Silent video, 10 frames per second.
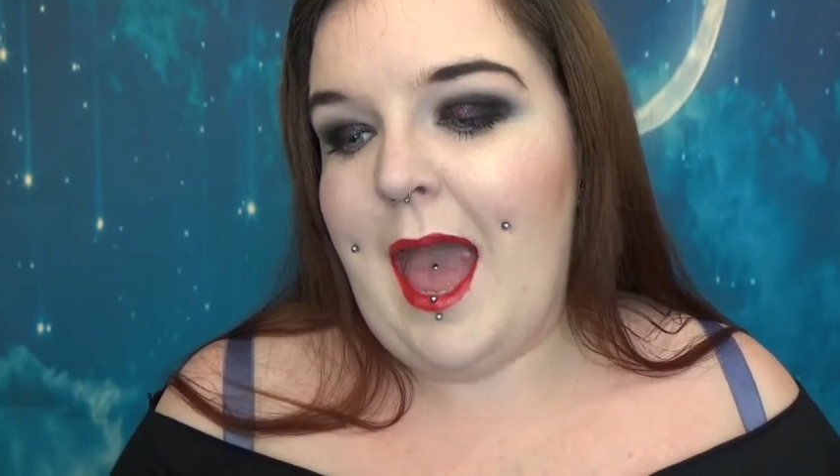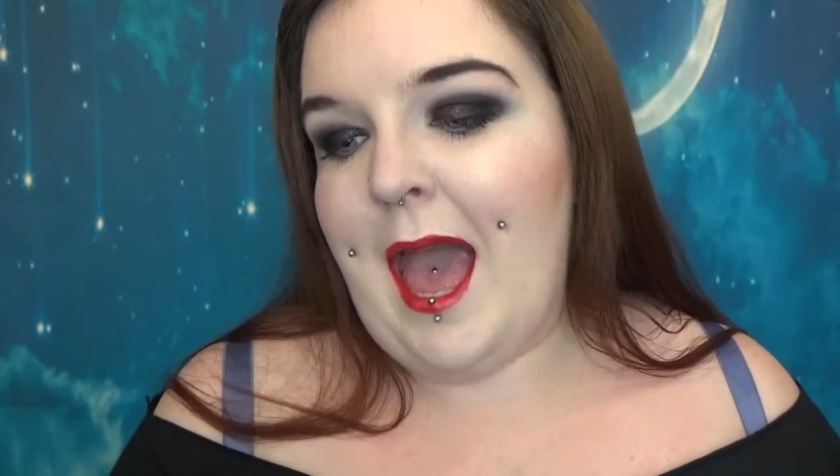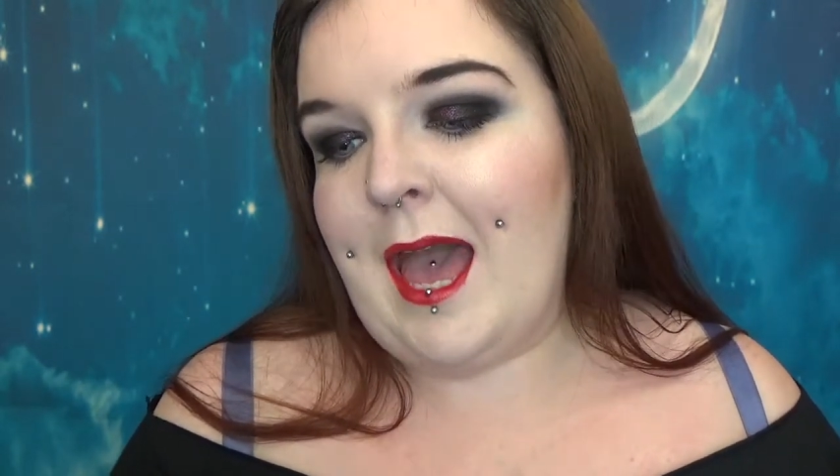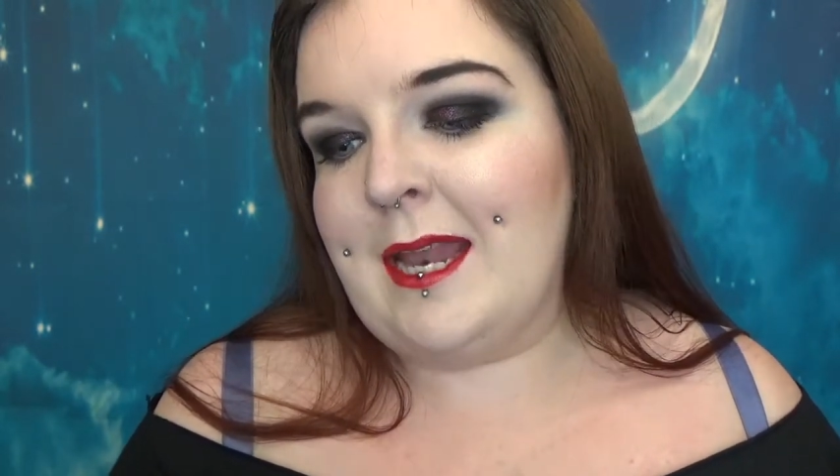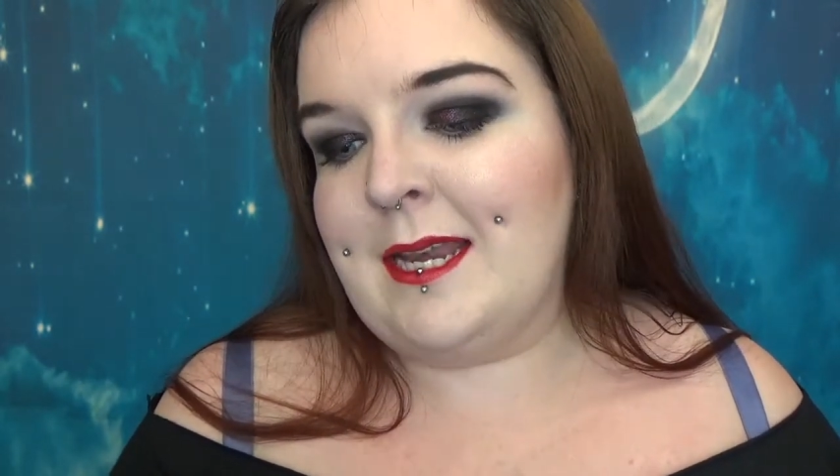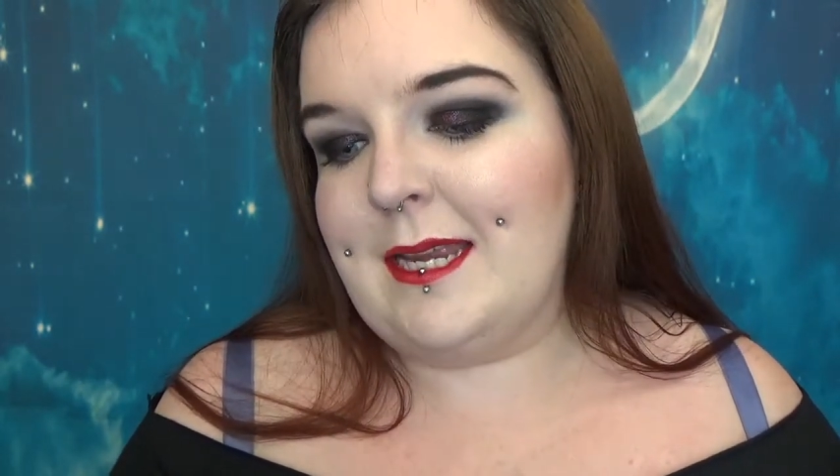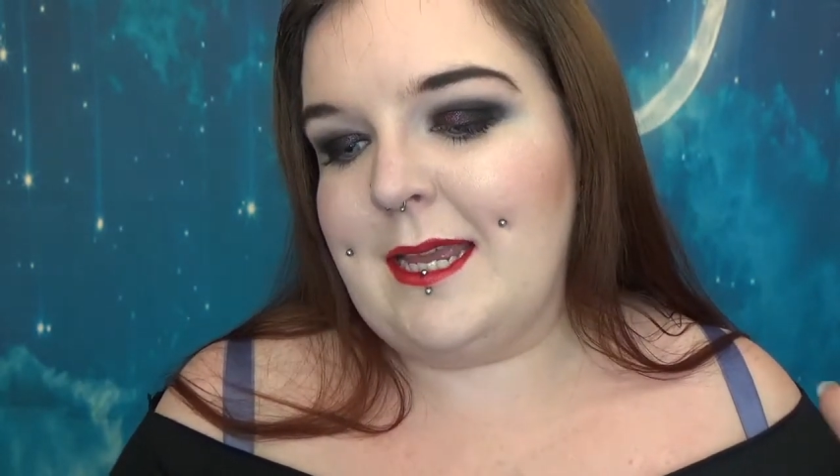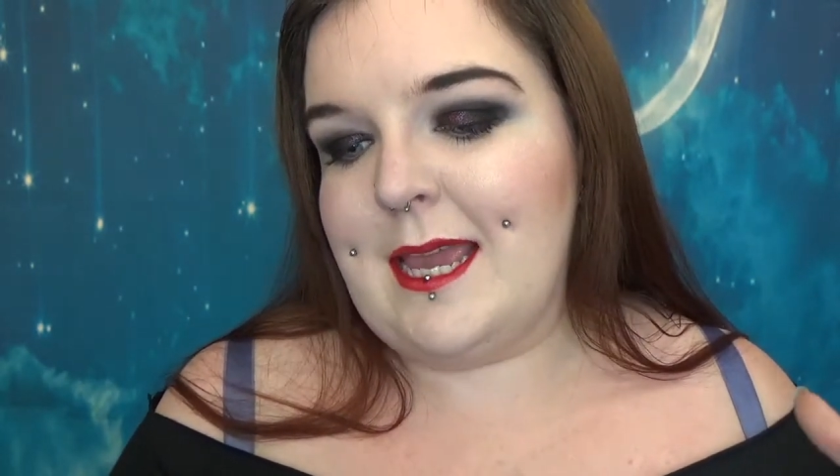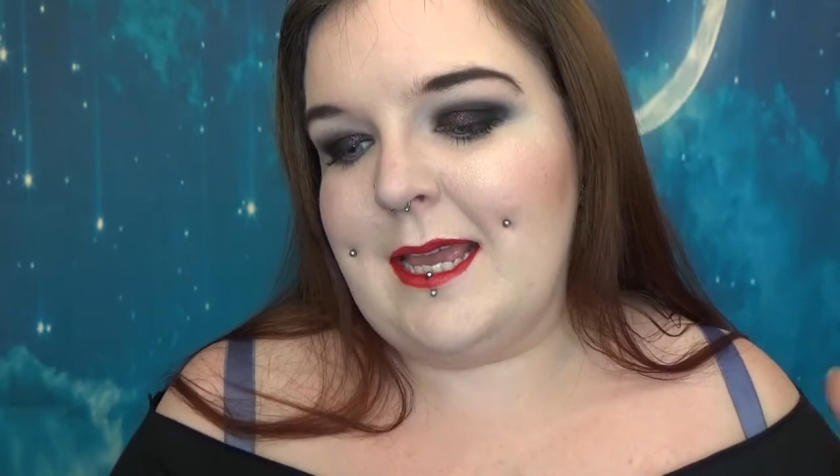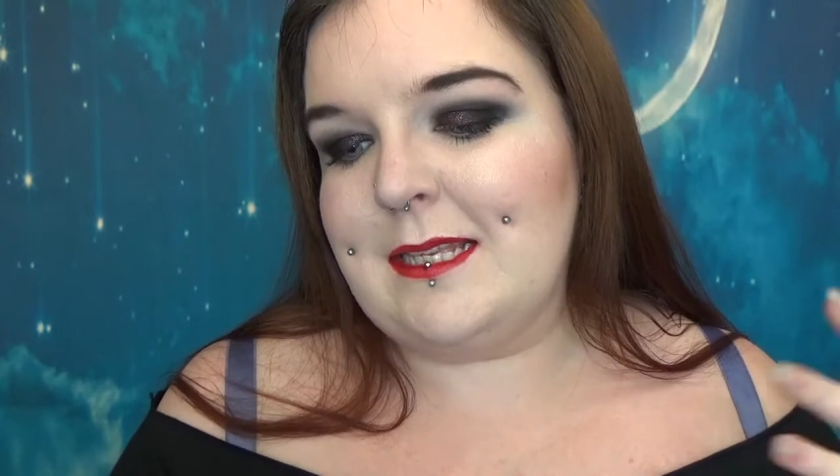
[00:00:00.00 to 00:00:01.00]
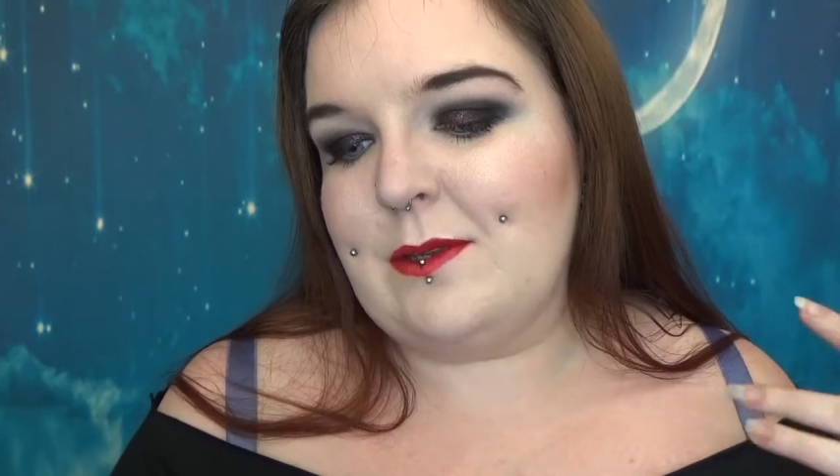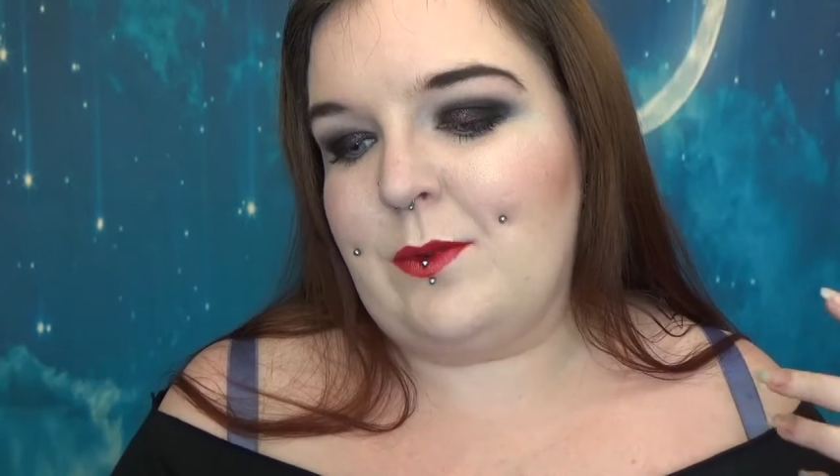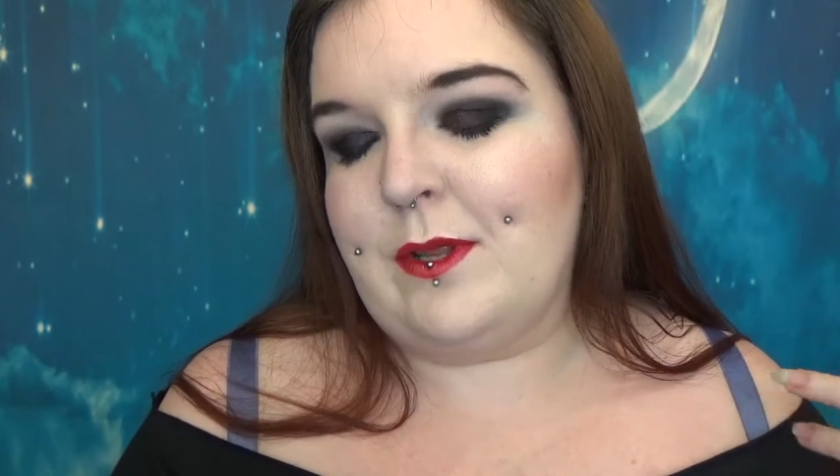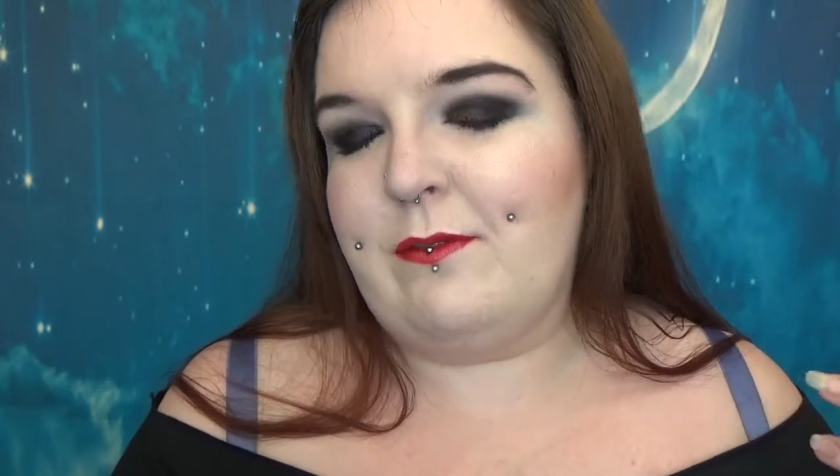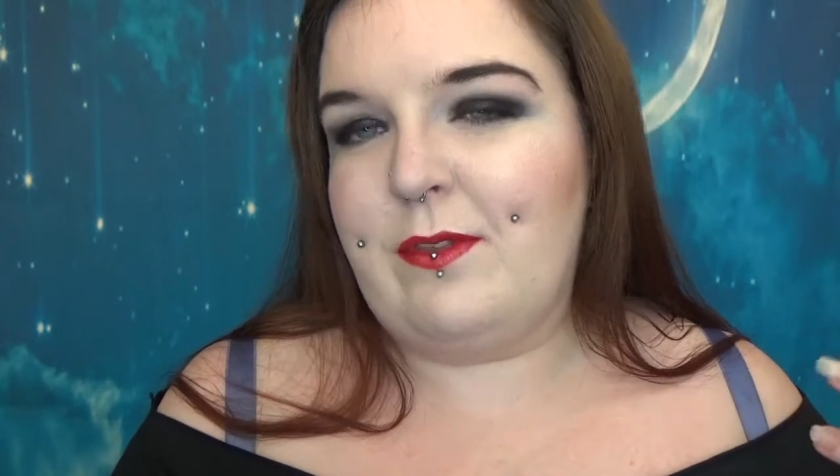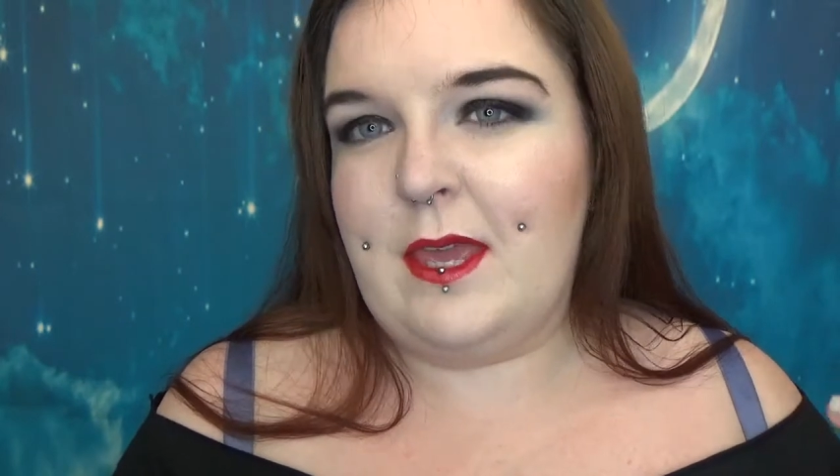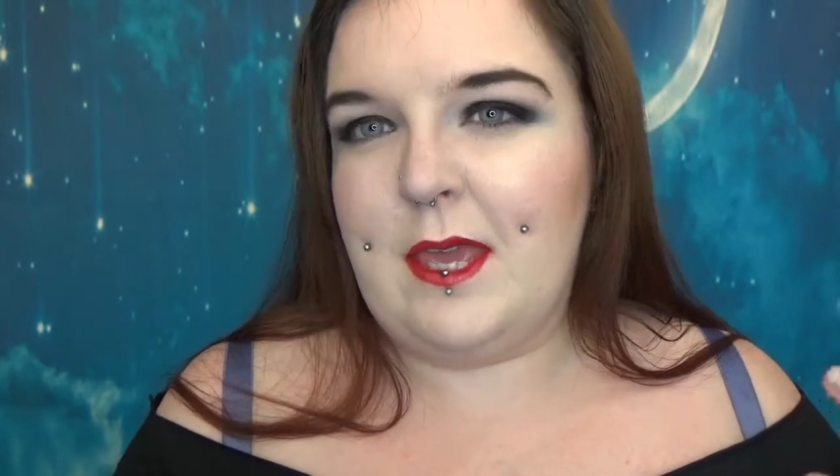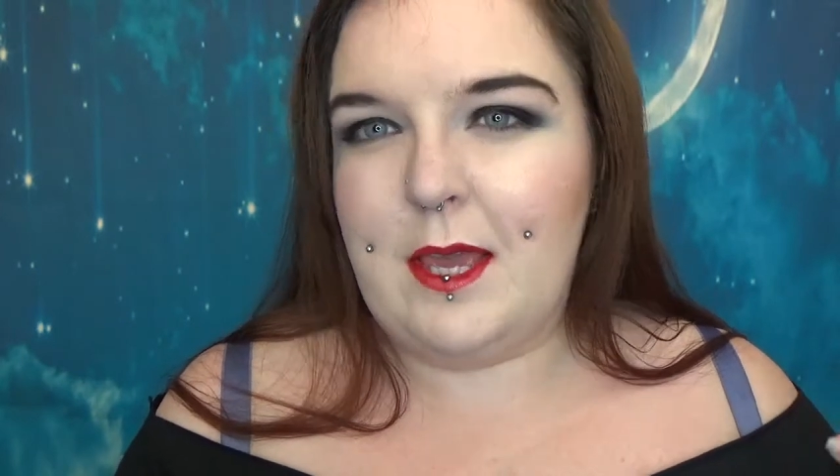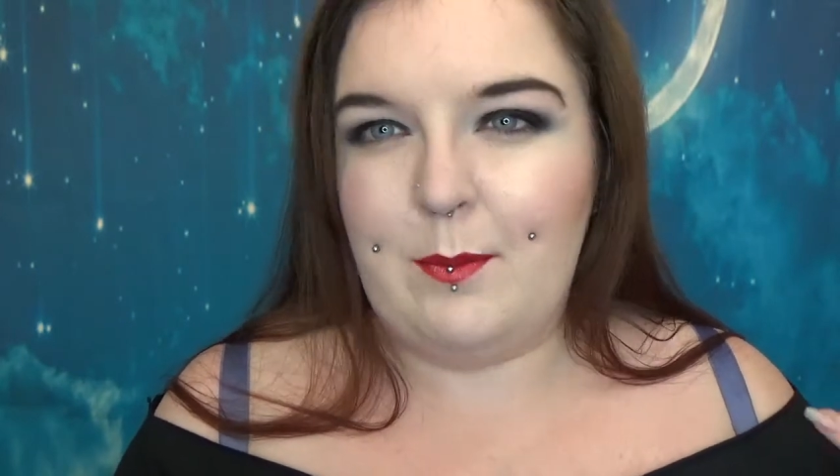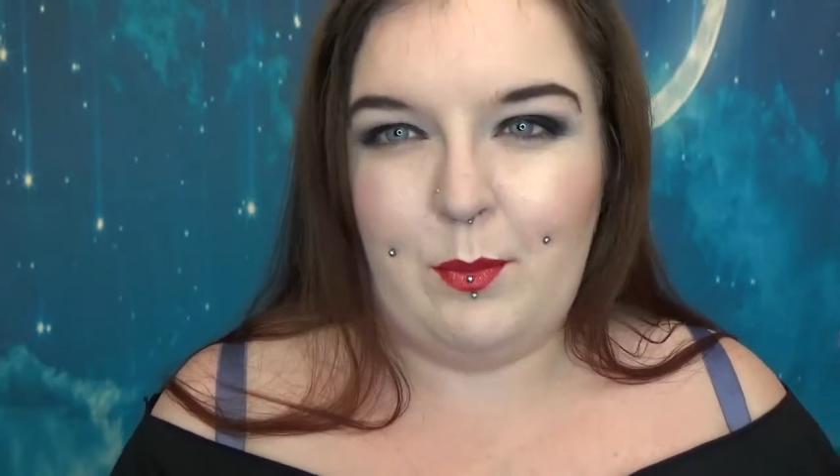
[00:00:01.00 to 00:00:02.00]
And he is one of
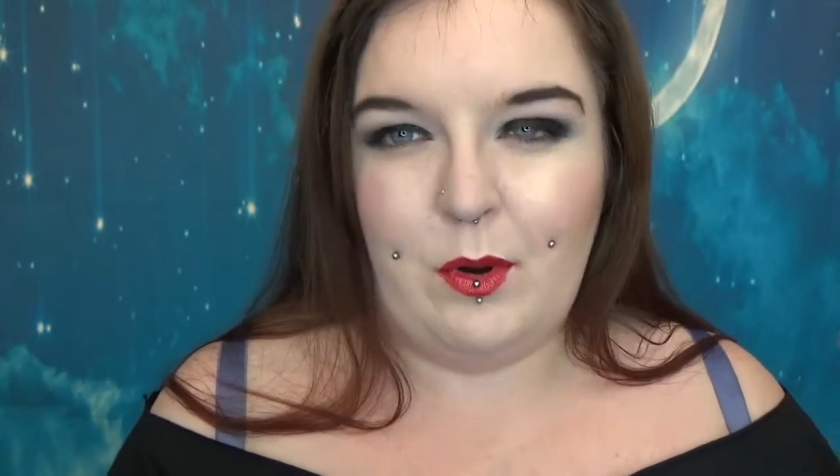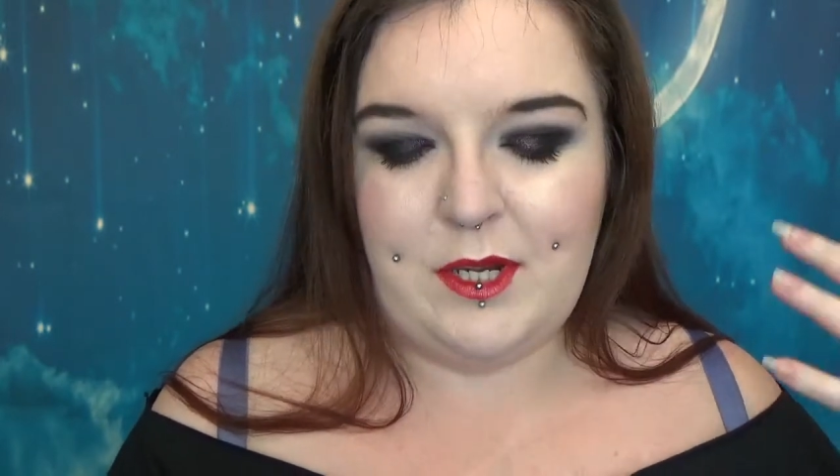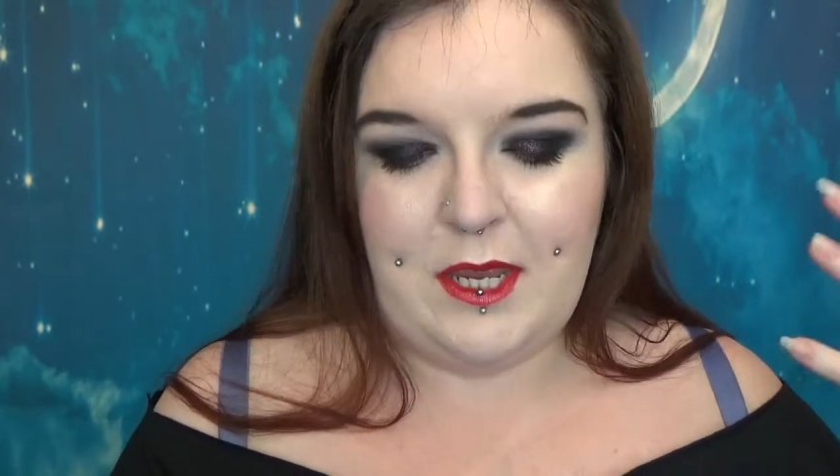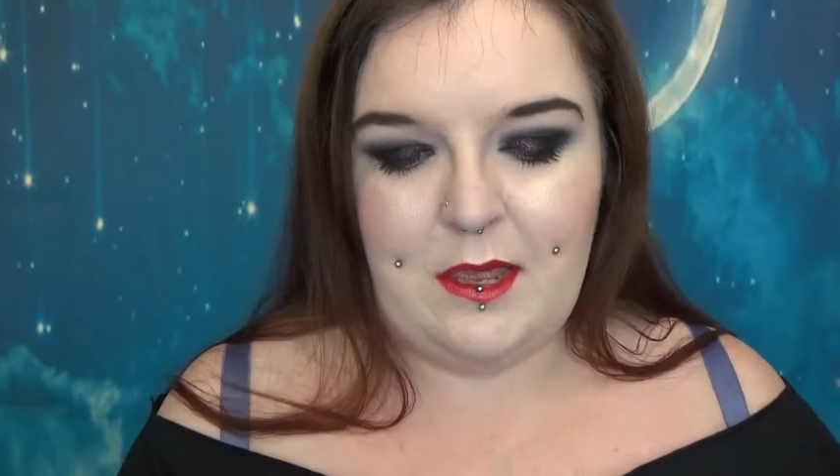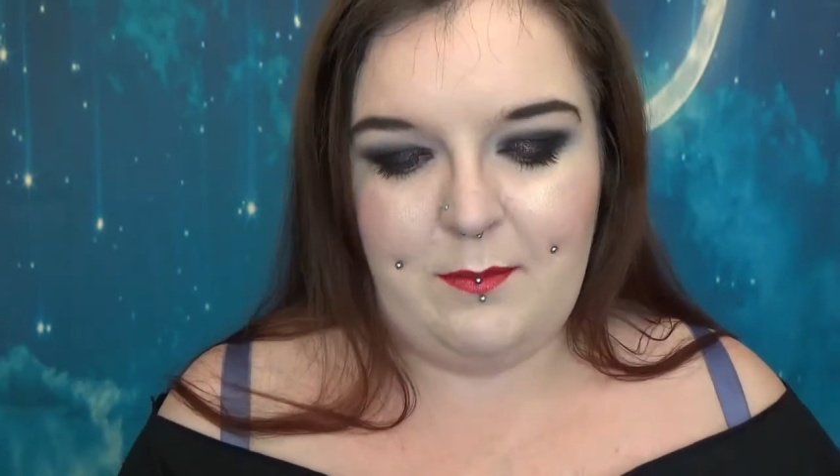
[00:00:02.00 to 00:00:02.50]
the body